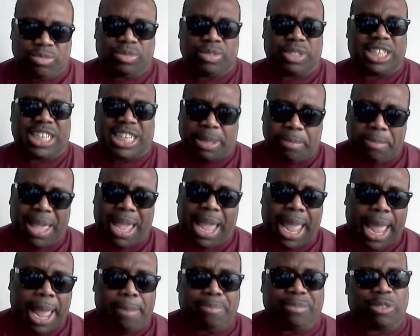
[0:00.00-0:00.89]
keep
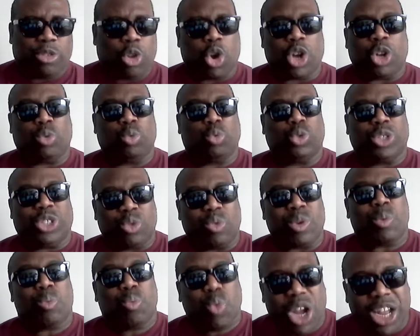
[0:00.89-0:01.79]
tabs on who's
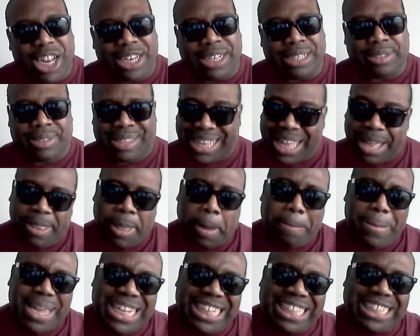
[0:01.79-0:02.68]
doing what within
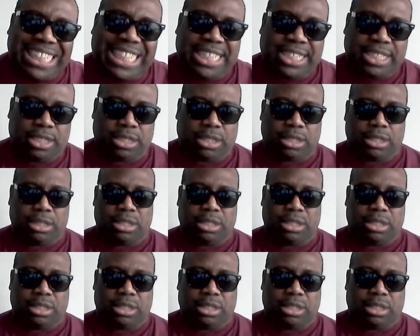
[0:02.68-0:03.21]
the business.